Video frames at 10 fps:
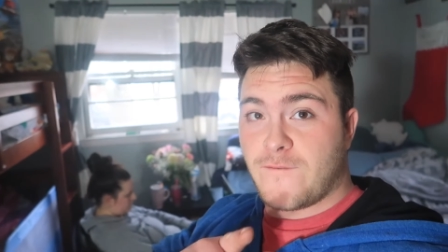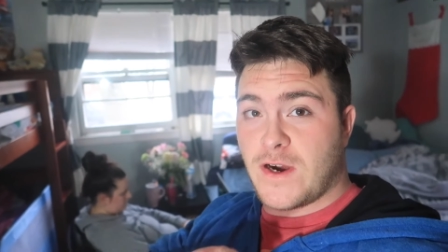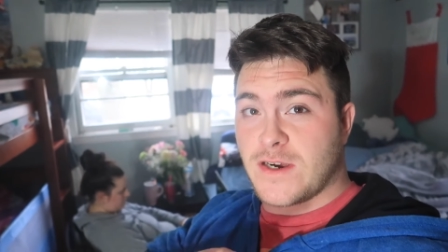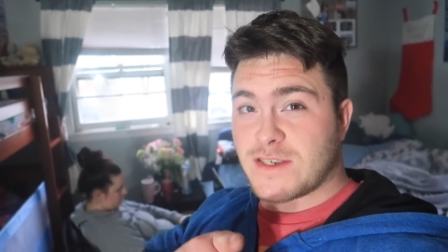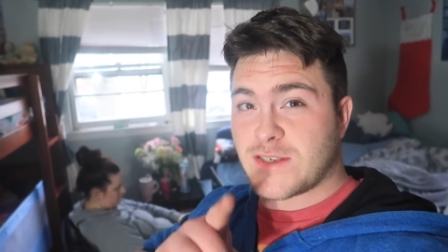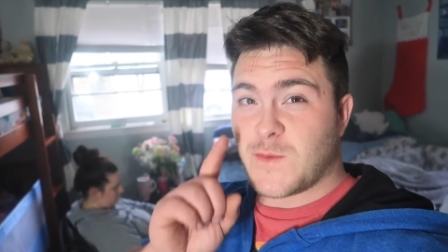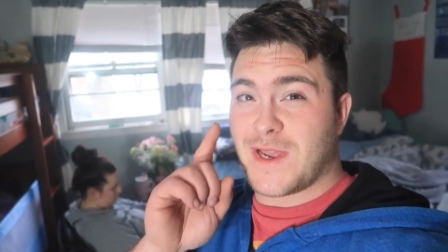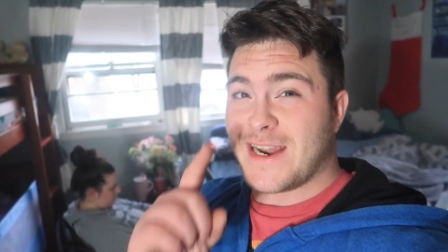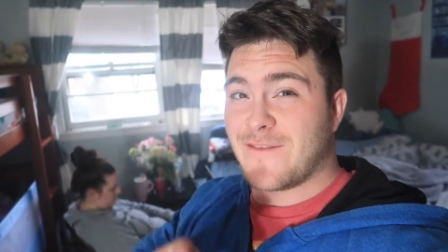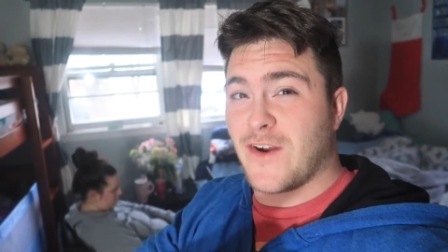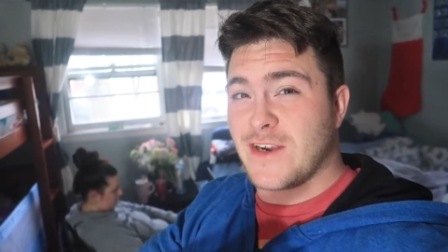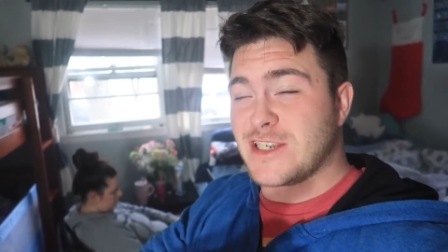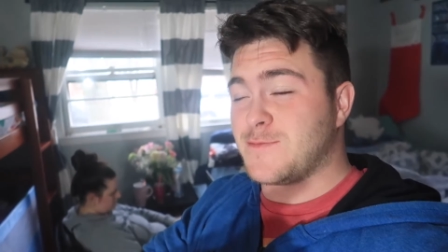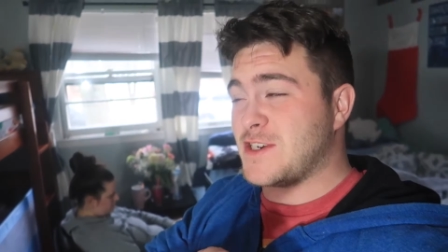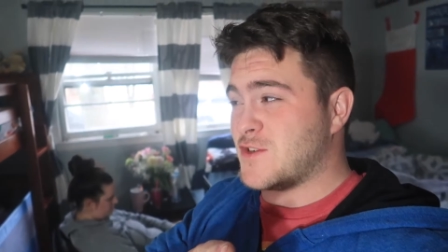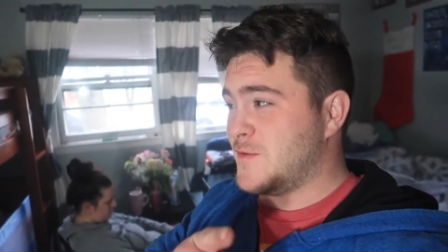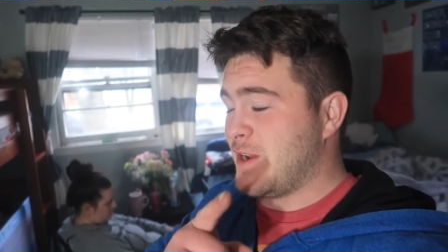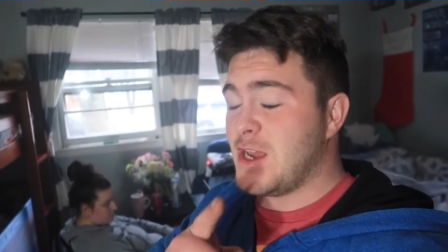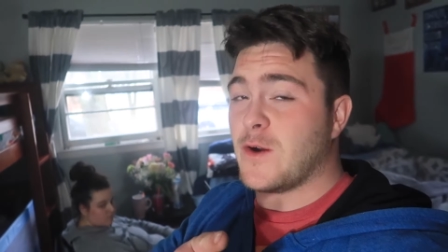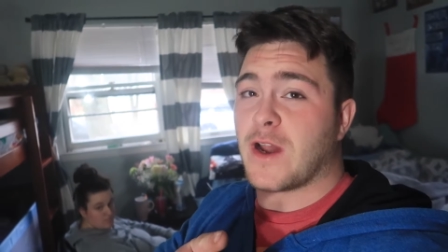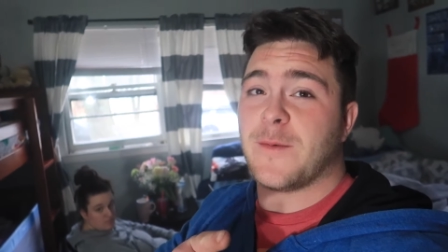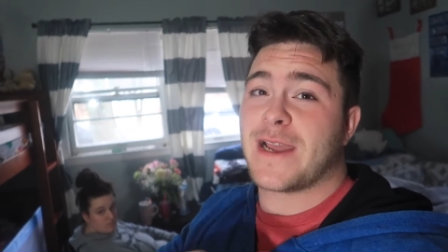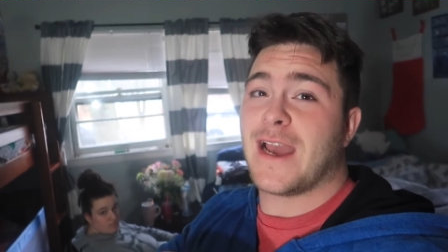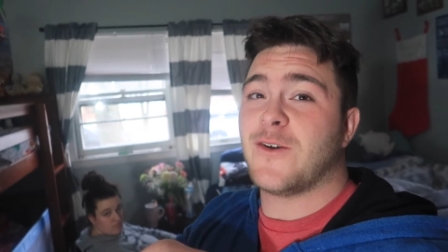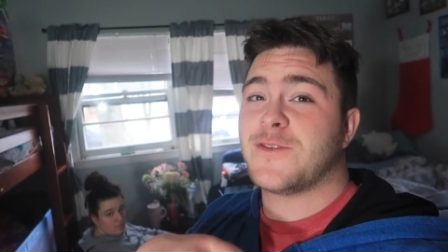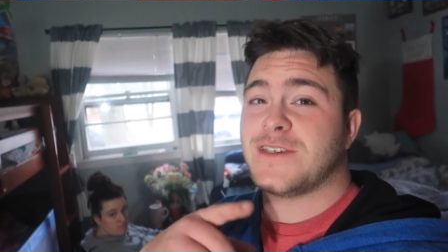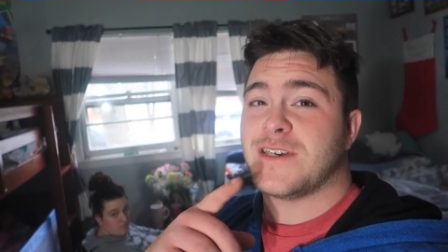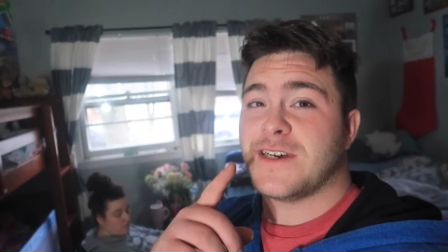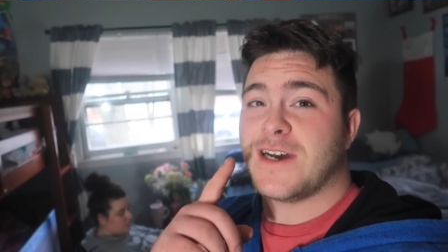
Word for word: first we got a very special video coming out.